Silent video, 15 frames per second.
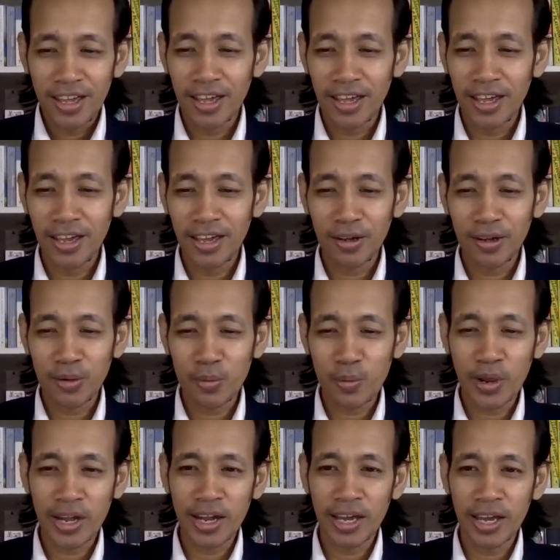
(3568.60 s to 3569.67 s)
And
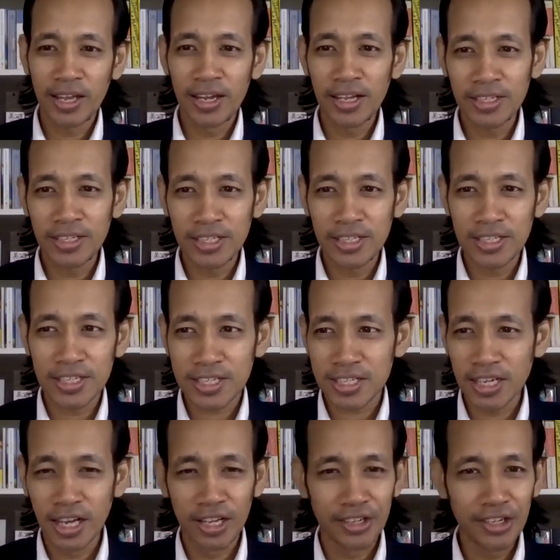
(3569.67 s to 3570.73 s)
when I learned
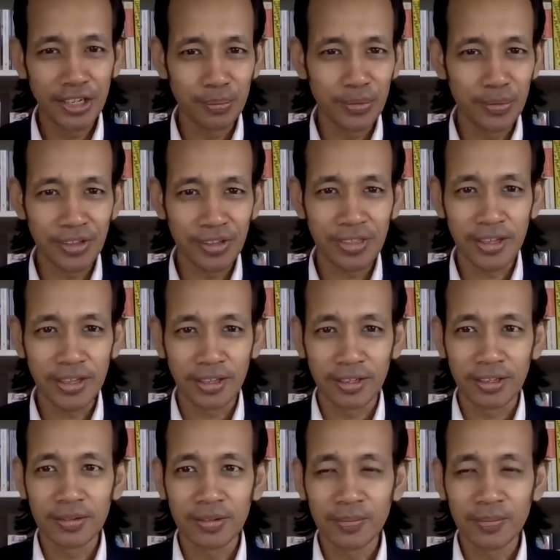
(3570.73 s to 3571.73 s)
this uh, deep breathing,